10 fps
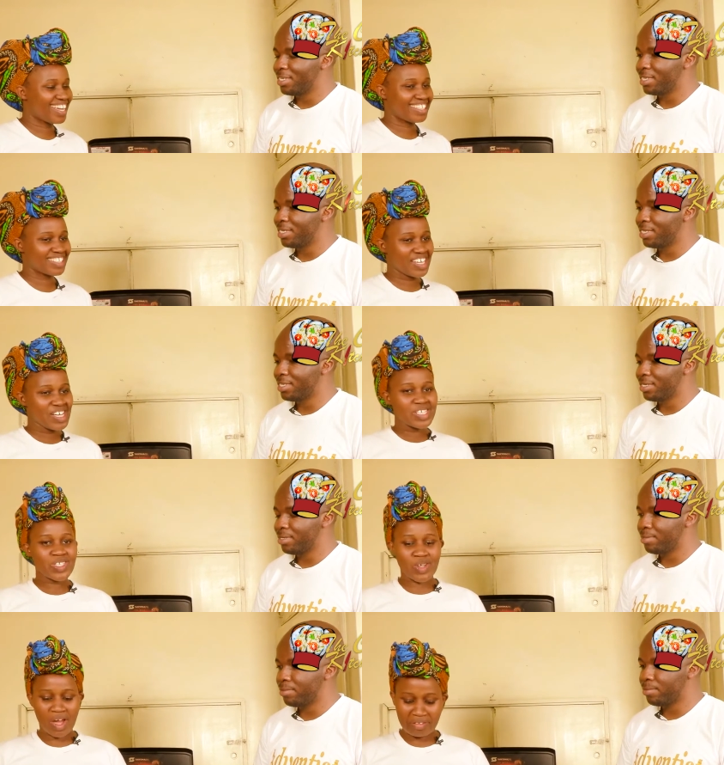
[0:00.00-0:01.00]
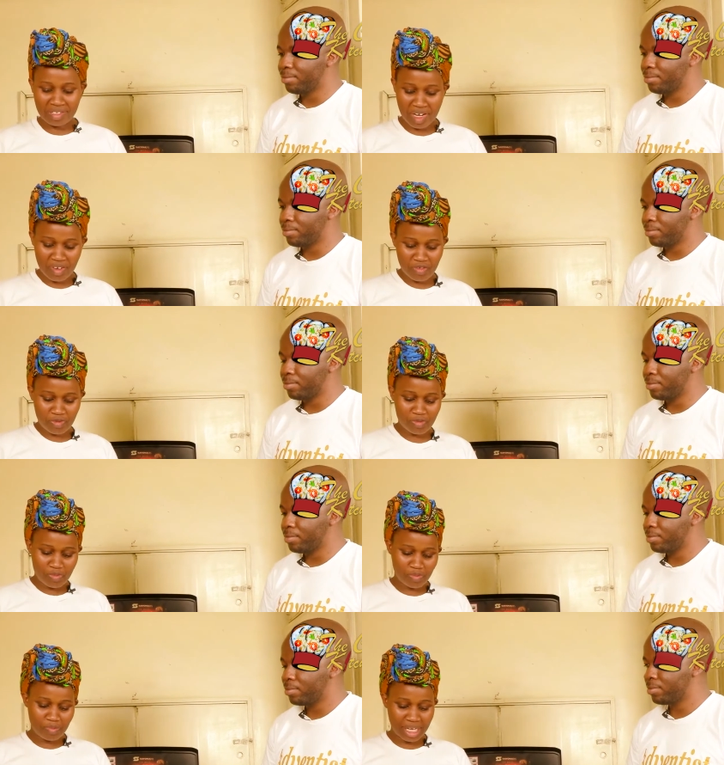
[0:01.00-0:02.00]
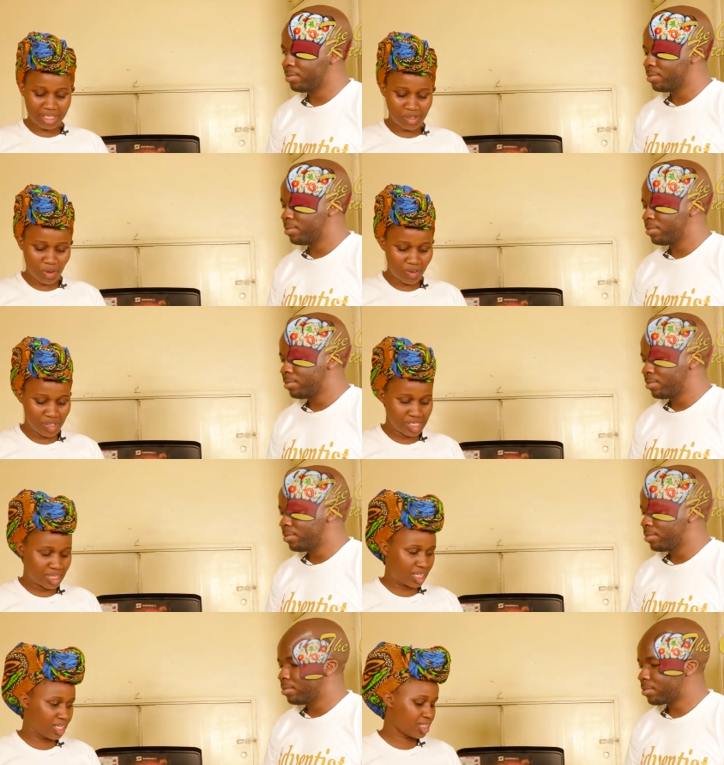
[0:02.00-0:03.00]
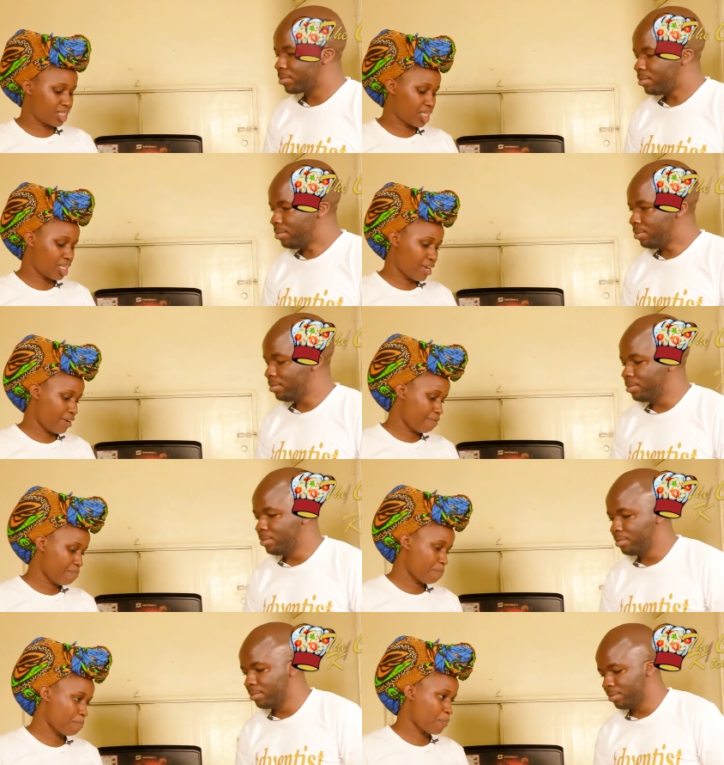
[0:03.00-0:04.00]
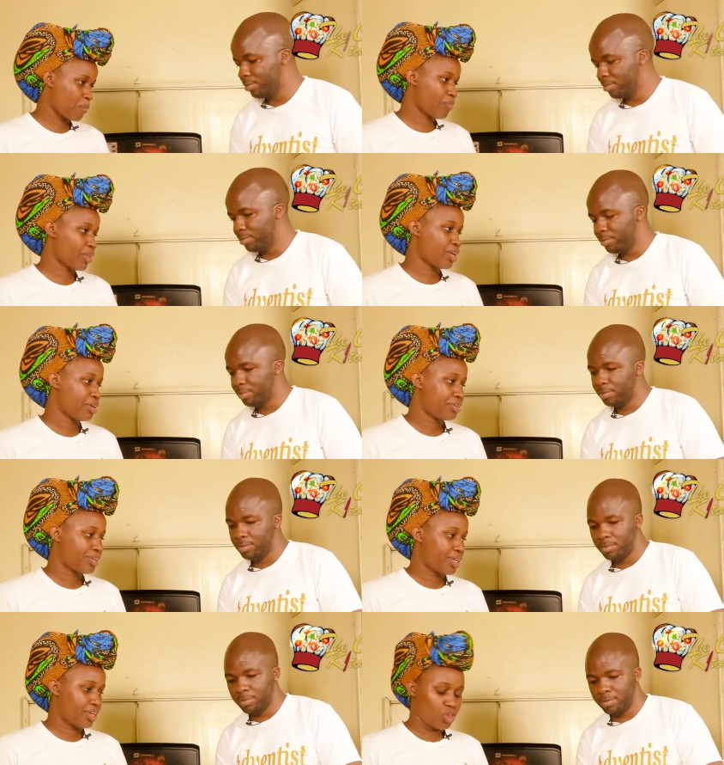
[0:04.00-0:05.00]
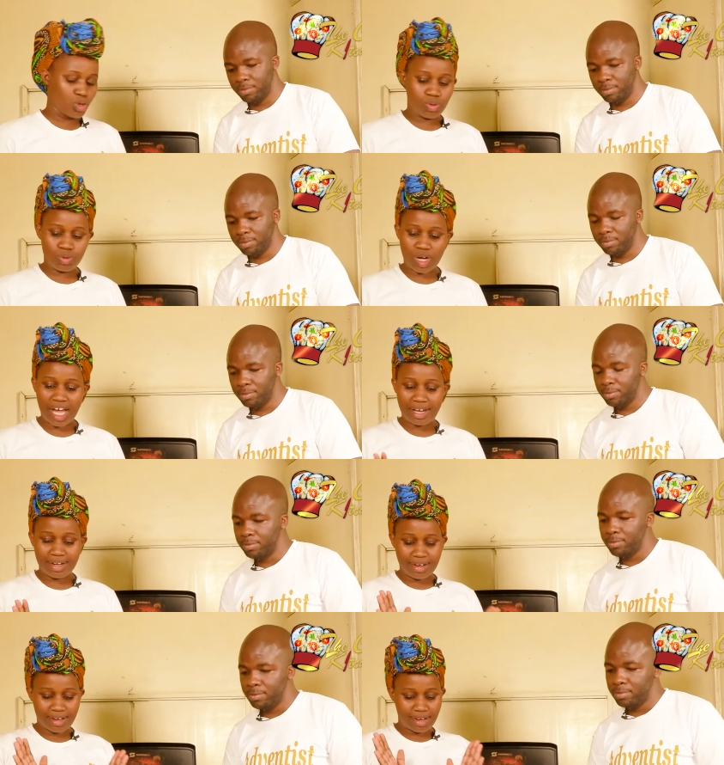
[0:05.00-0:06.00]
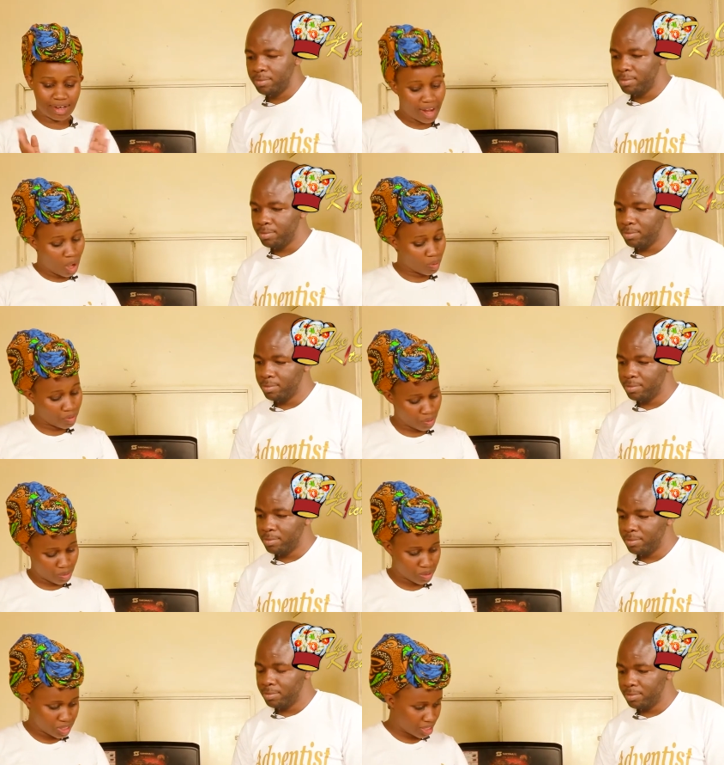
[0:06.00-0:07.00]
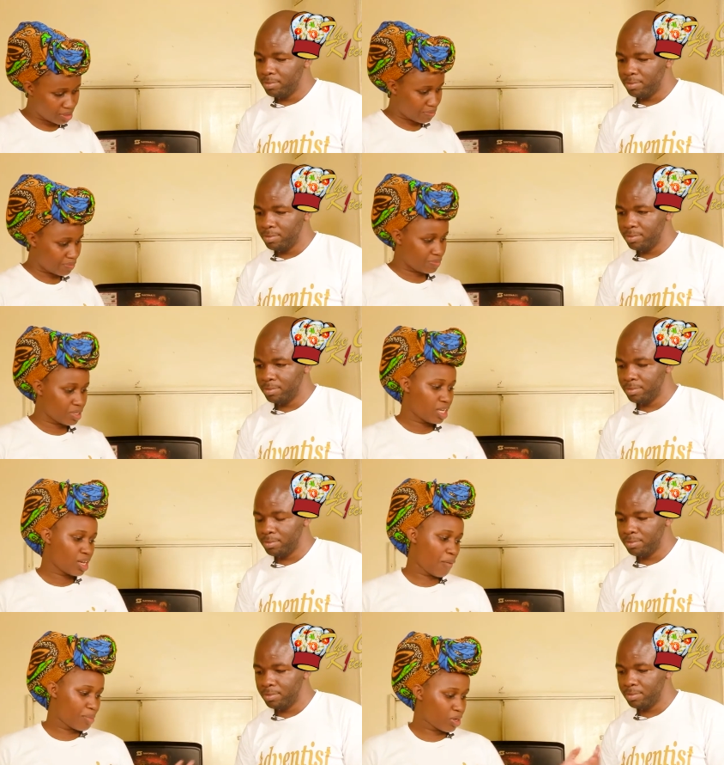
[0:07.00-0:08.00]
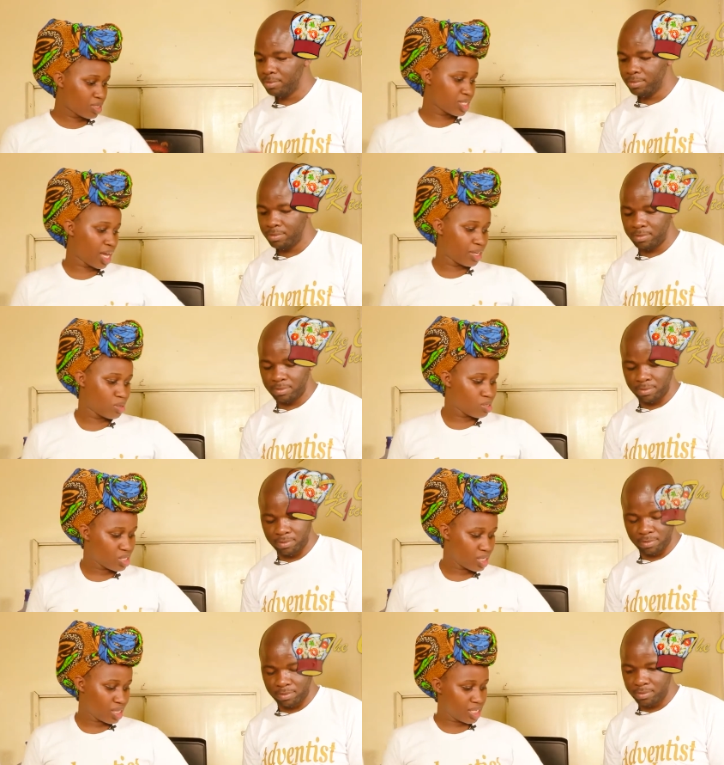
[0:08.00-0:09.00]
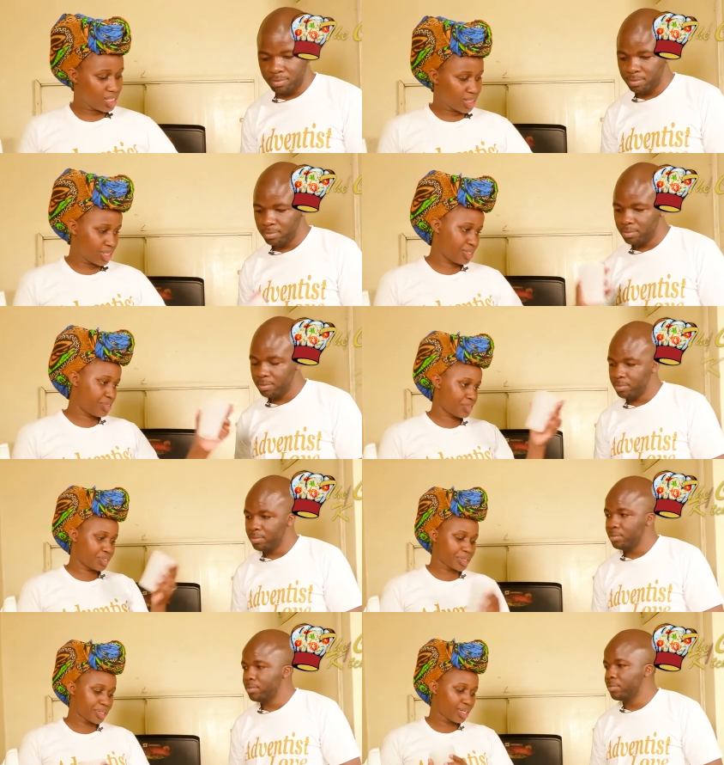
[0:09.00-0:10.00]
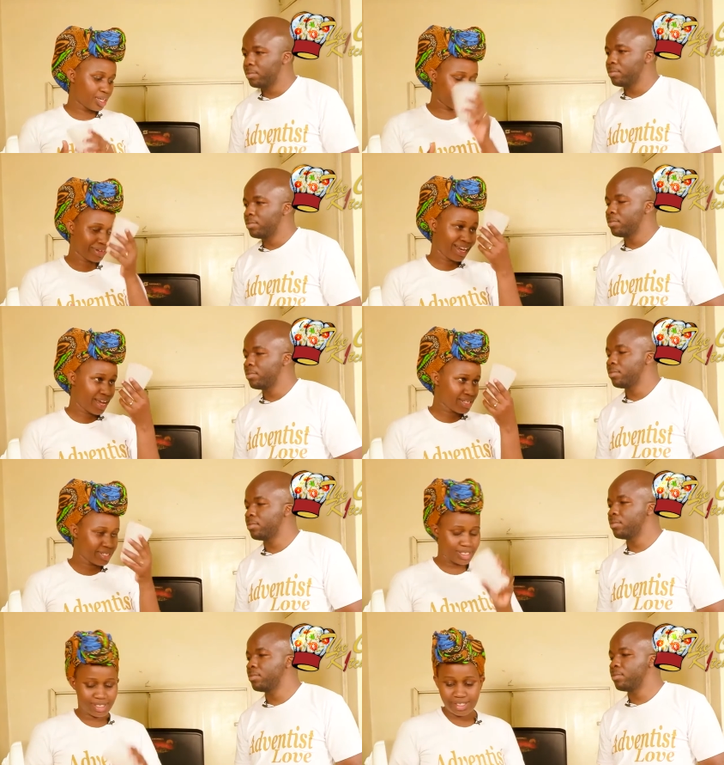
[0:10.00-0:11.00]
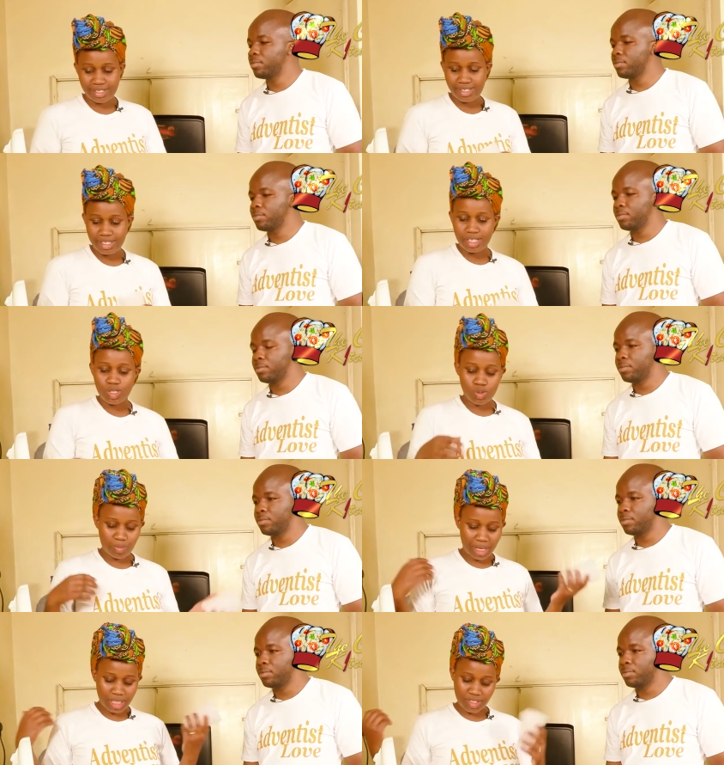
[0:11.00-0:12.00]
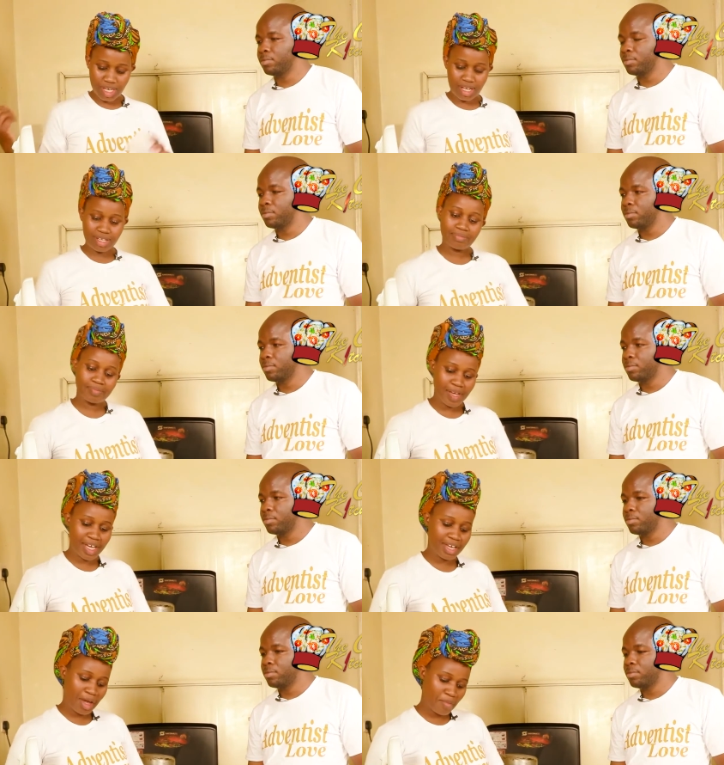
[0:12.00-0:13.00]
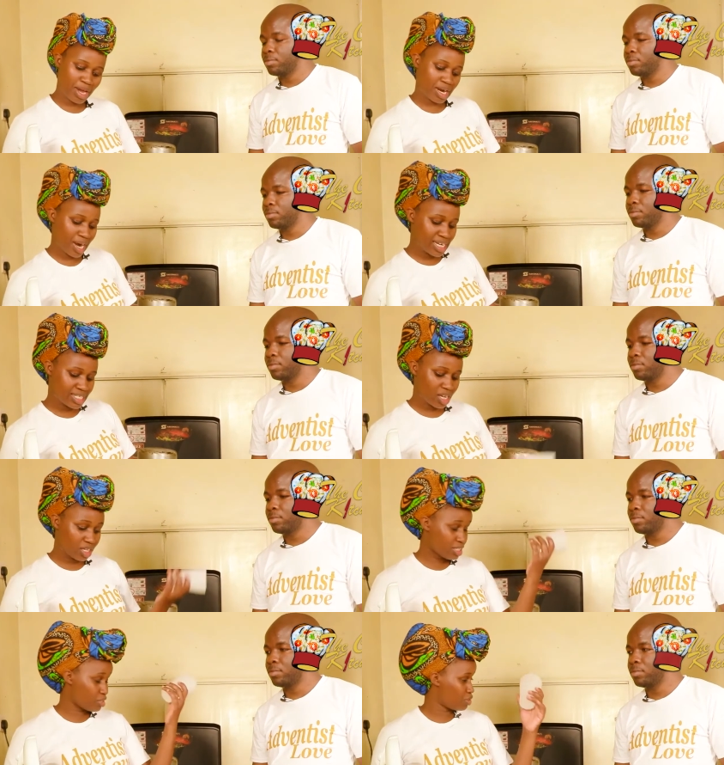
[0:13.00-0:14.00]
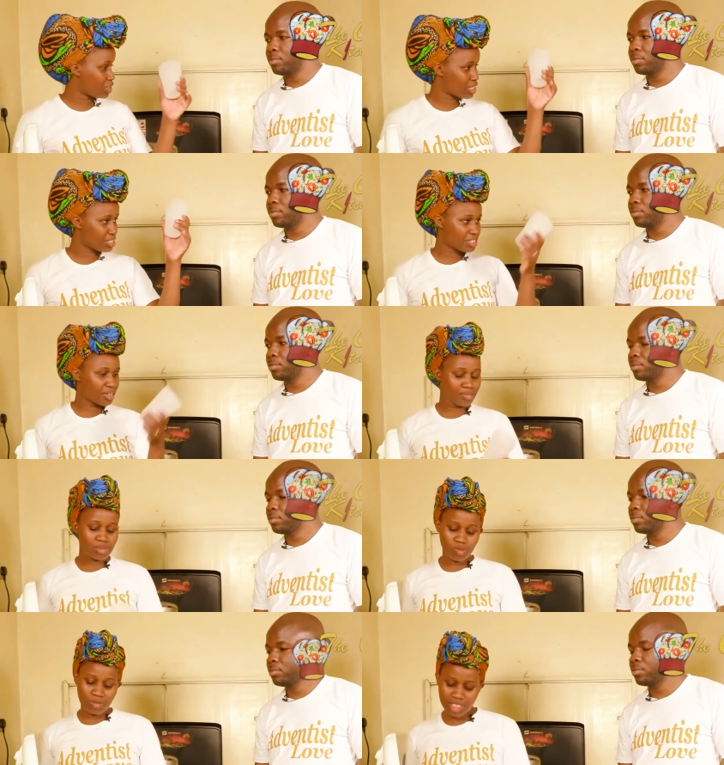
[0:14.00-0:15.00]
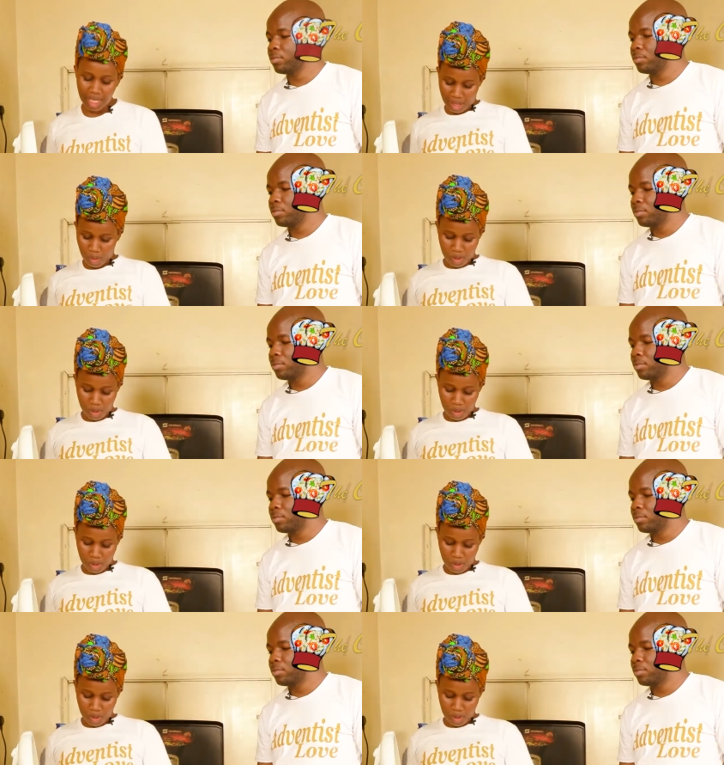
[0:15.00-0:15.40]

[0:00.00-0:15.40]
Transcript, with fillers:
Speaker 1: yes. So after you've mixed all these things in here, you add now the water. Uh, because I used this glass to measure my, my rice, I'll use the same to measure the